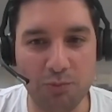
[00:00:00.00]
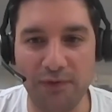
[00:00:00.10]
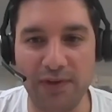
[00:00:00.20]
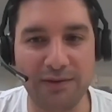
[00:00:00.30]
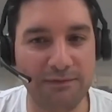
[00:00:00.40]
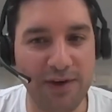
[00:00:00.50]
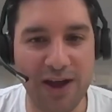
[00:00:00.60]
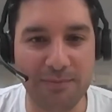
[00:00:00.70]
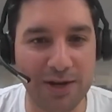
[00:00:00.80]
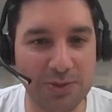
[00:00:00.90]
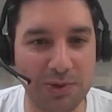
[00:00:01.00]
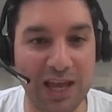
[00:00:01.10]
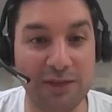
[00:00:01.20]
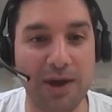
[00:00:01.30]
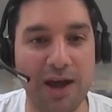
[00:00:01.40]
within 5 minutes, we
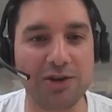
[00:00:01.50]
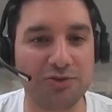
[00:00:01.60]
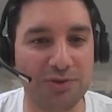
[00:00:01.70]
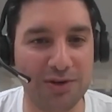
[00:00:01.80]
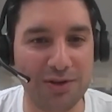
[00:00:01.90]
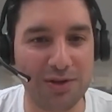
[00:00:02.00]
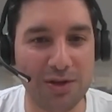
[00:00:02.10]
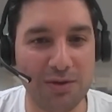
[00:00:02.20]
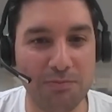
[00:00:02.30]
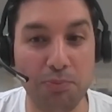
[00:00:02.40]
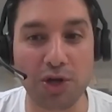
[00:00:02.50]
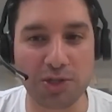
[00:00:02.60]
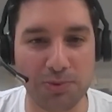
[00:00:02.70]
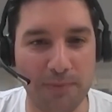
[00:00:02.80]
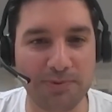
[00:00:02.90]
gave them 100
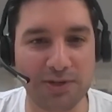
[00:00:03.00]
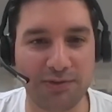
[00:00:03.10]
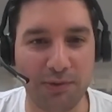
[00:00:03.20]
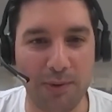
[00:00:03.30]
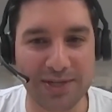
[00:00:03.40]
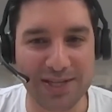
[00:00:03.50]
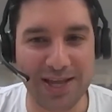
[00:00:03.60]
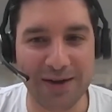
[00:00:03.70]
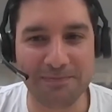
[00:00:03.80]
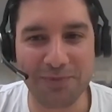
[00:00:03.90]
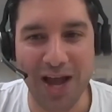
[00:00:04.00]
possible options for what was there.